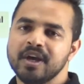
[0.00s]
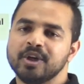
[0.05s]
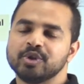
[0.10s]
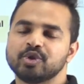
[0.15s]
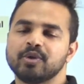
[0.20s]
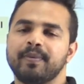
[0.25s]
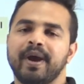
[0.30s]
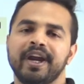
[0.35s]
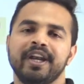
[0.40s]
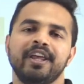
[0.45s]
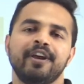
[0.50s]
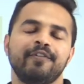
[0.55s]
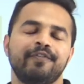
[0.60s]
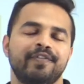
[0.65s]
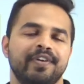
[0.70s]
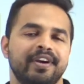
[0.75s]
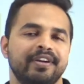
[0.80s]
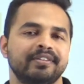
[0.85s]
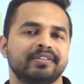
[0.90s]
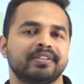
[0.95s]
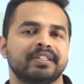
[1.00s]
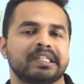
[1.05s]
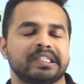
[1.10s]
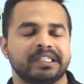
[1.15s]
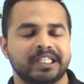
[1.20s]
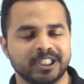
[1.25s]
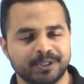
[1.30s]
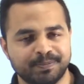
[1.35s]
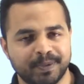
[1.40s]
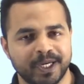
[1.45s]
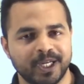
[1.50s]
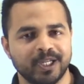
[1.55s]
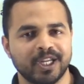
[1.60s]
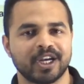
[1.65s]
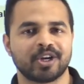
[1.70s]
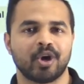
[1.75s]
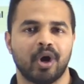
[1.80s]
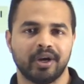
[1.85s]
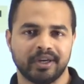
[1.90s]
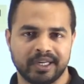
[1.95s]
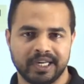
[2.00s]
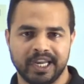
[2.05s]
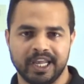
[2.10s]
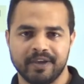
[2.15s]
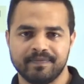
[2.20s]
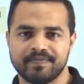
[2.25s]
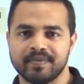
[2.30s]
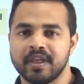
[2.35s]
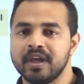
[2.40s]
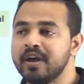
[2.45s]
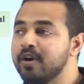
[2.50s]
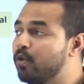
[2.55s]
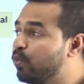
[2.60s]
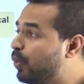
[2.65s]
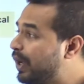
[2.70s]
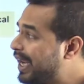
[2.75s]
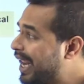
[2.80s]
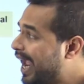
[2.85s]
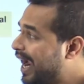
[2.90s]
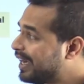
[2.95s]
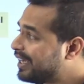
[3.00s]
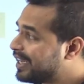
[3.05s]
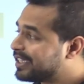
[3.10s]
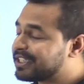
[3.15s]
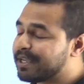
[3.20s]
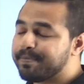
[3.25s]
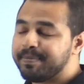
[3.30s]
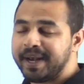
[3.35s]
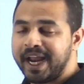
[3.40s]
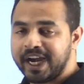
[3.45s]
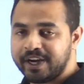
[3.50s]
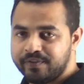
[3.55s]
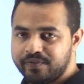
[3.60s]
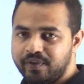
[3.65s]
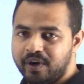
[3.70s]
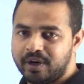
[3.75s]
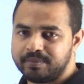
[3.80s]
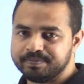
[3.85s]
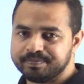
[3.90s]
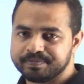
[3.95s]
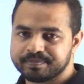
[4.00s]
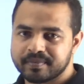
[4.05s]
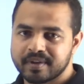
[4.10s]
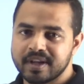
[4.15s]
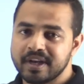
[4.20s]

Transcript: So my dear friends, this particular conclave will act as a platform.